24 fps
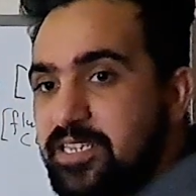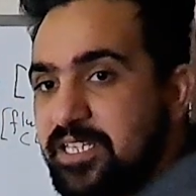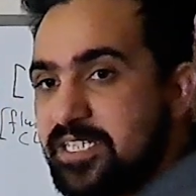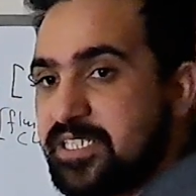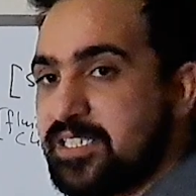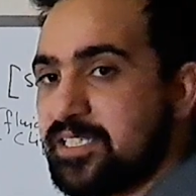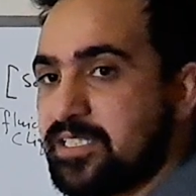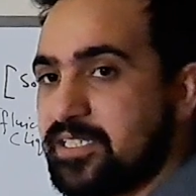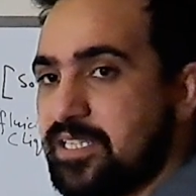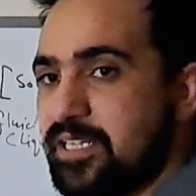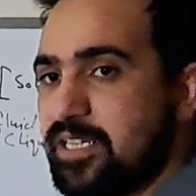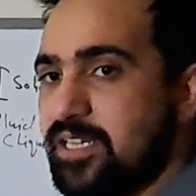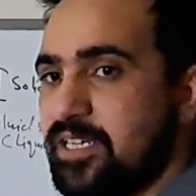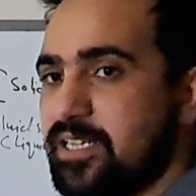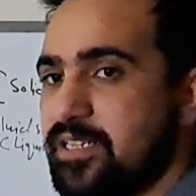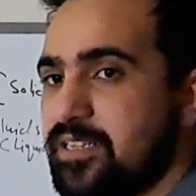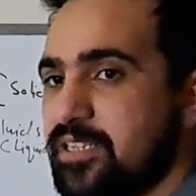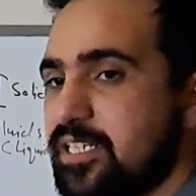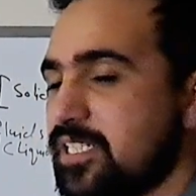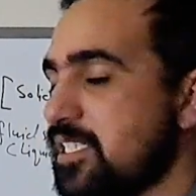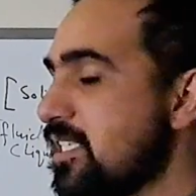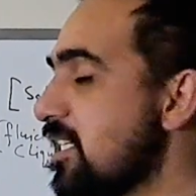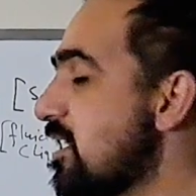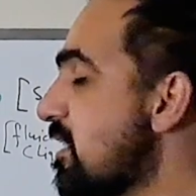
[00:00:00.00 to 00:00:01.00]
this
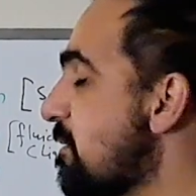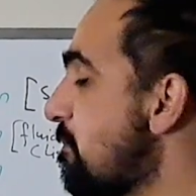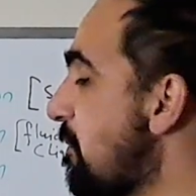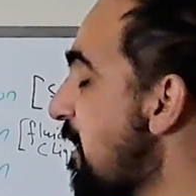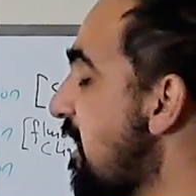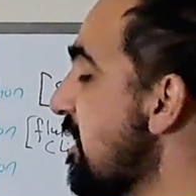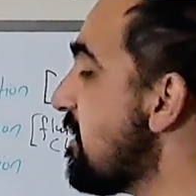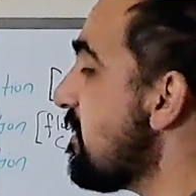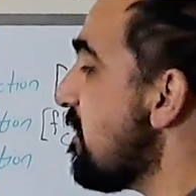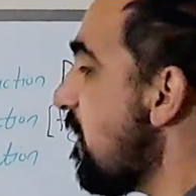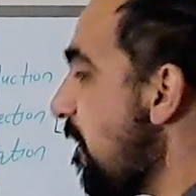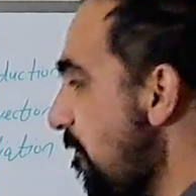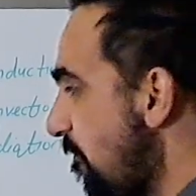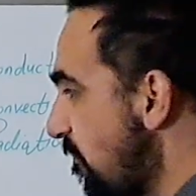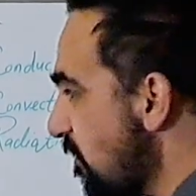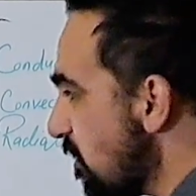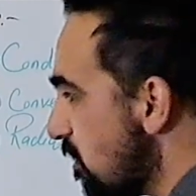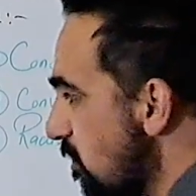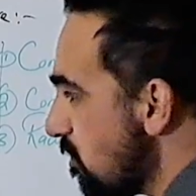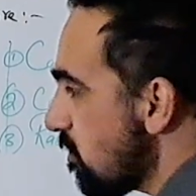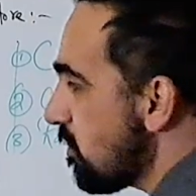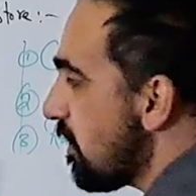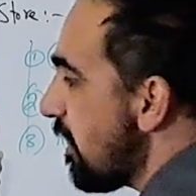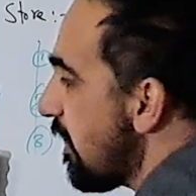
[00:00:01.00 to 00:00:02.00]
space. If
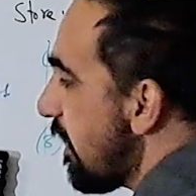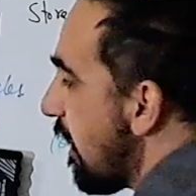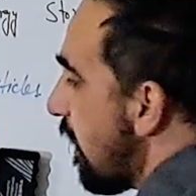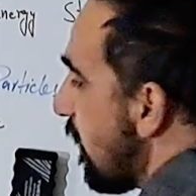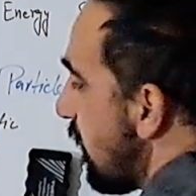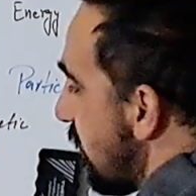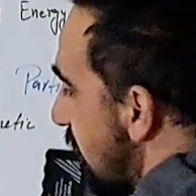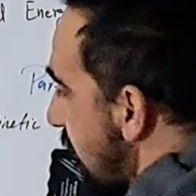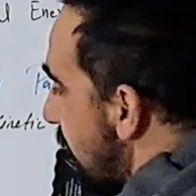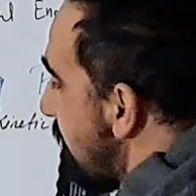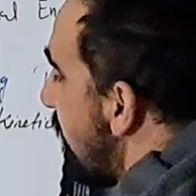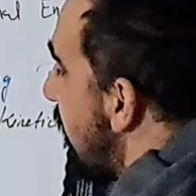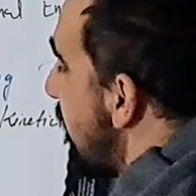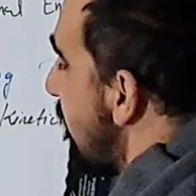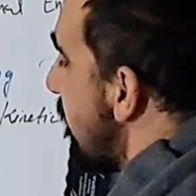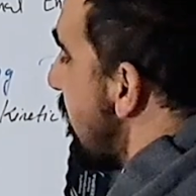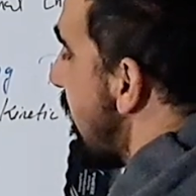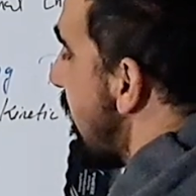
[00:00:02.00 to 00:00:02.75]
you're looking at the one